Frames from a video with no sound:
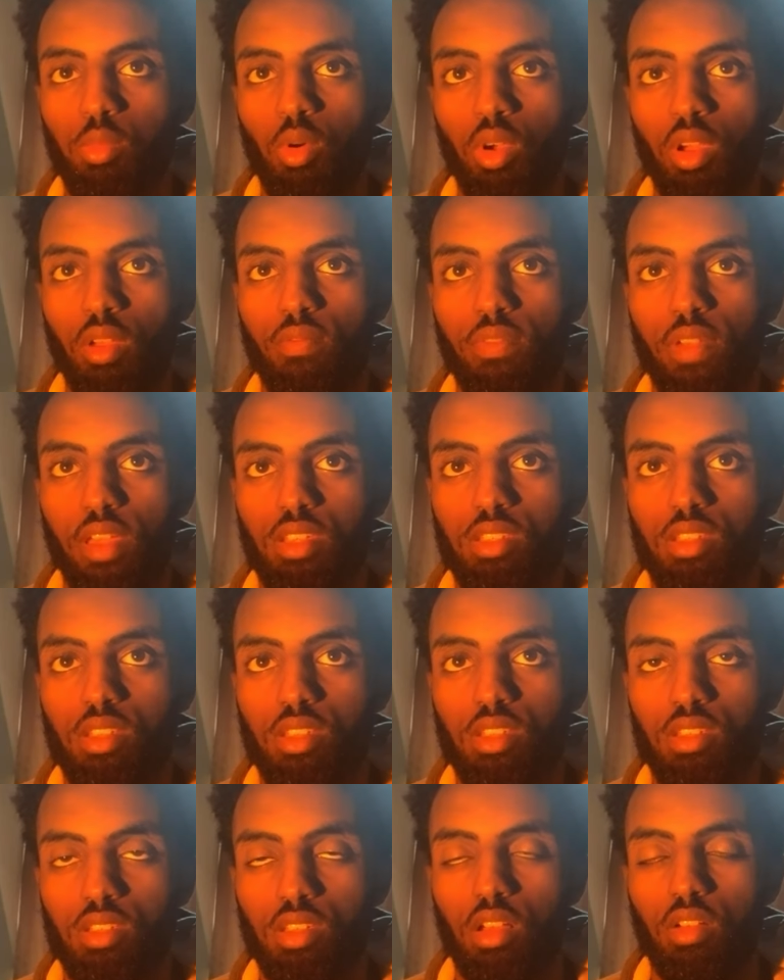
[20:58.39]
but investing
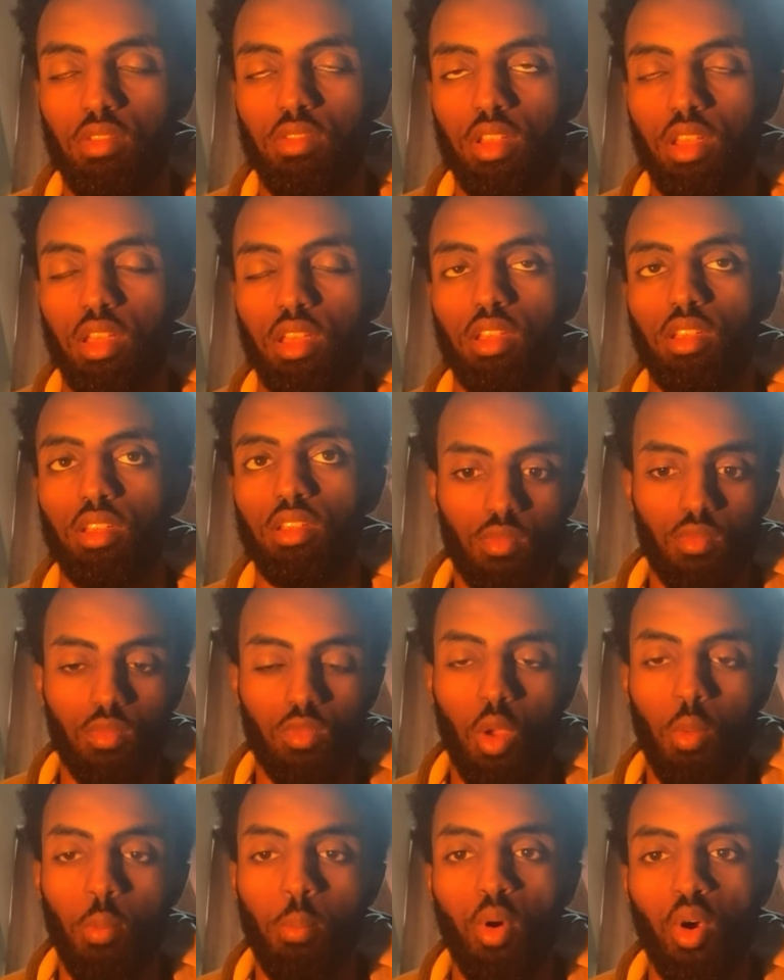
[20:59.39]
in yourself, like
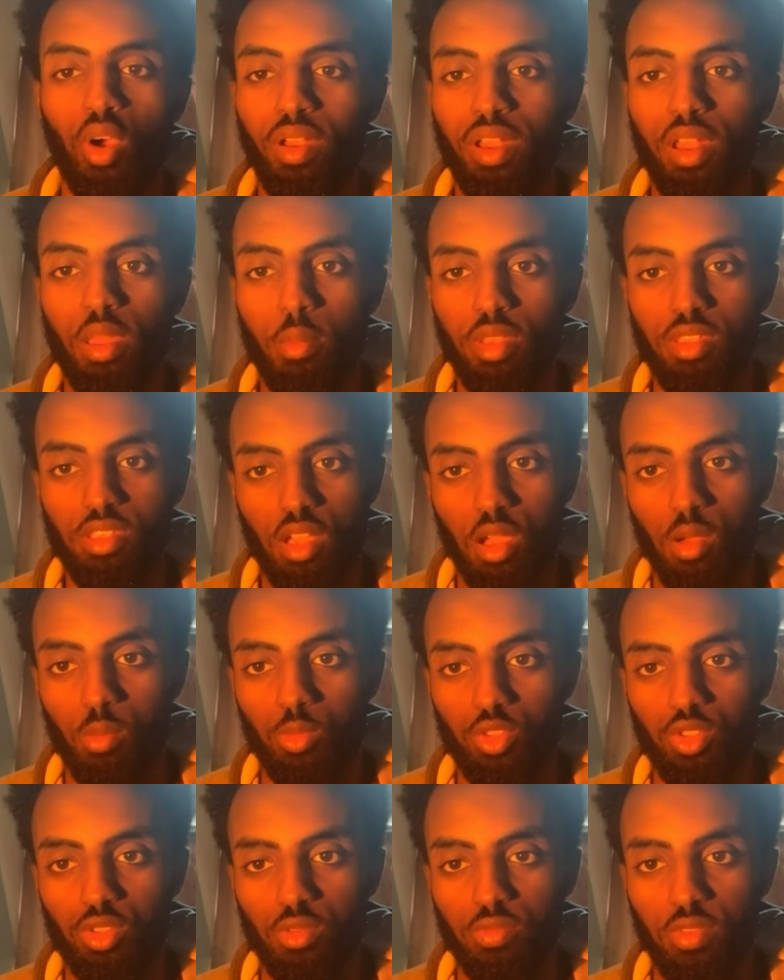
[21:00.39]
don't put a limit to how
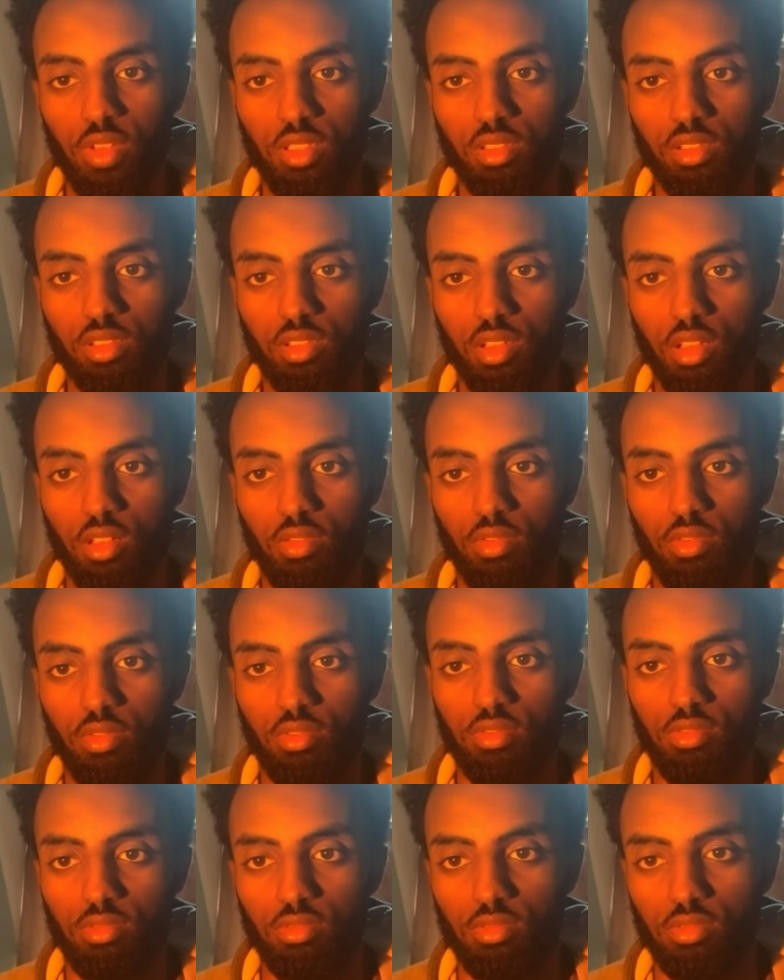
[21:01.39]
much you invest in yourself,
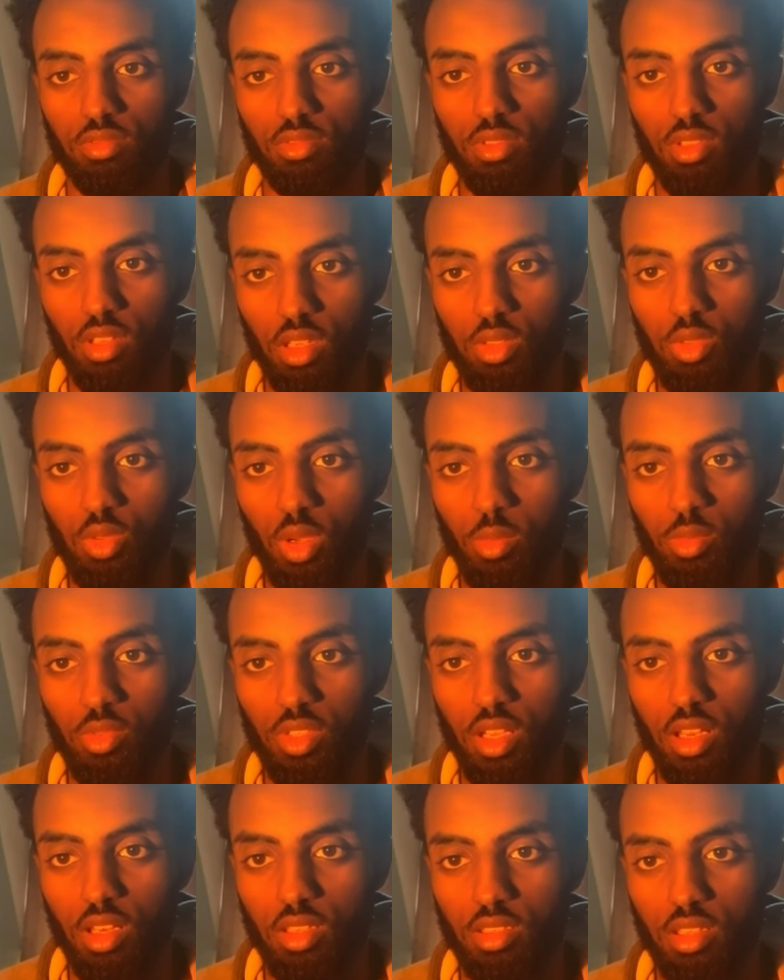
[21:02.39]
is what I'm
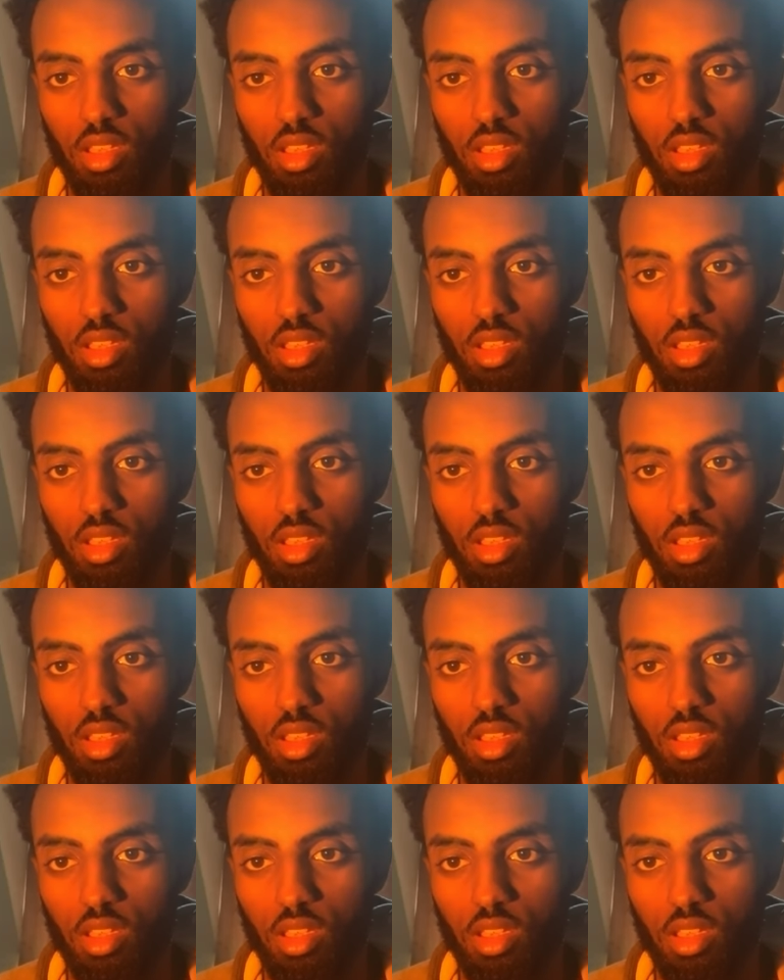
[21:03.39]
trying to